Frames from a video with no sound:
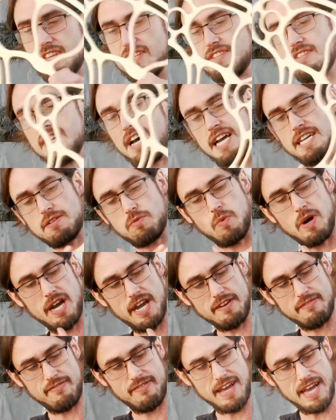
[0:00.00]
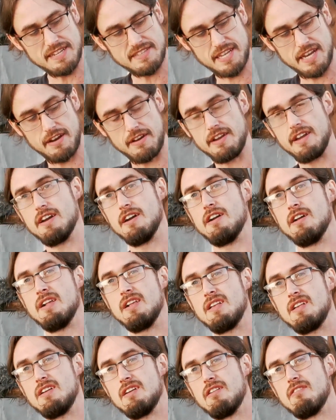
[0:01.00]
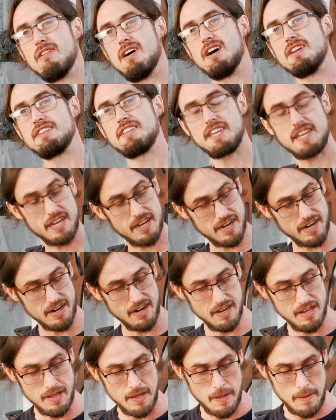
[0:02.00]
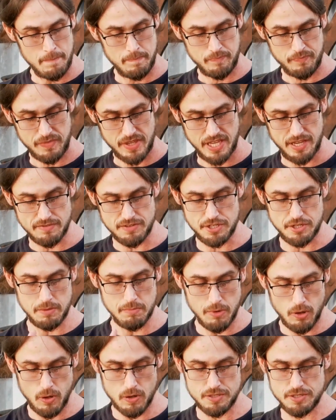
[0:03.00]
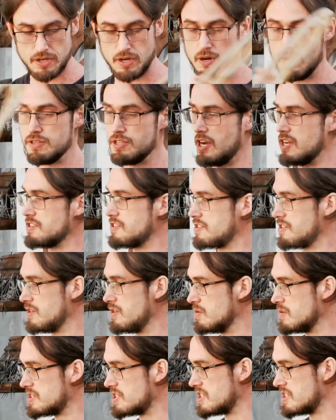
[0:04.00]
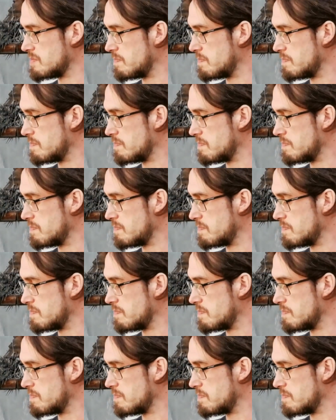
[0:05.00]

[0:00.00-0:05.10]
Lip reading: This nice wide flat area around here gives you more to hold on to, which